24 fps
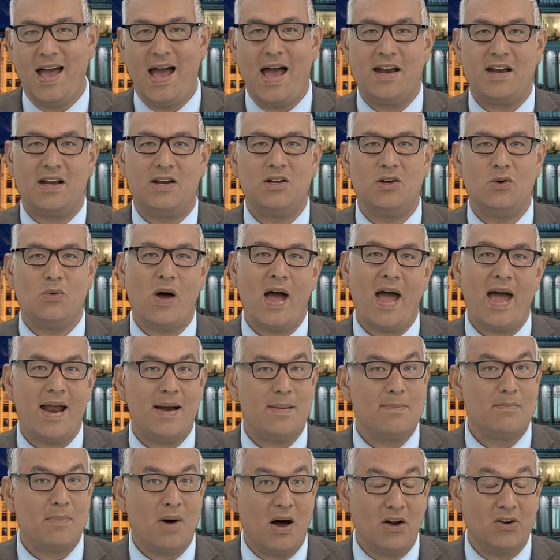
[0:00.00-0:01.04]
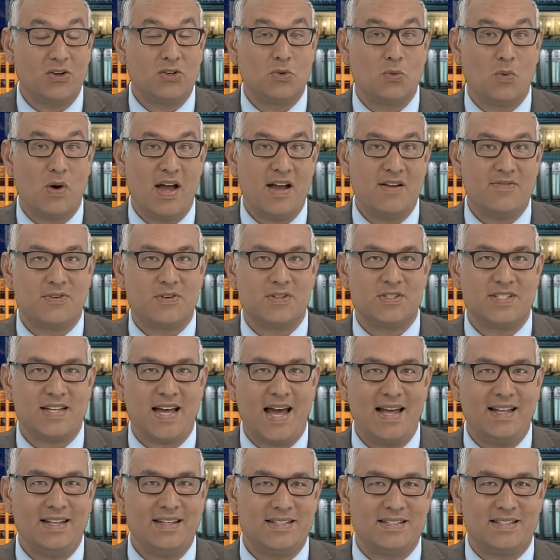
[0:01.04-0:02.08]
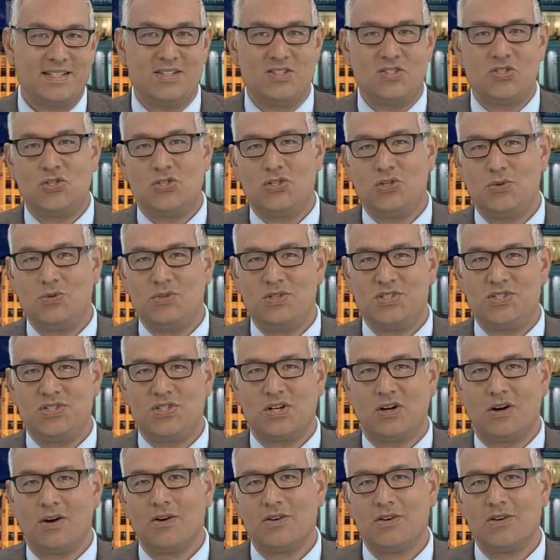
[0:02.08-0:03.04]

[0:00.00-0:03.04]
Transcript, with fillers: and a new and modern way for talented students to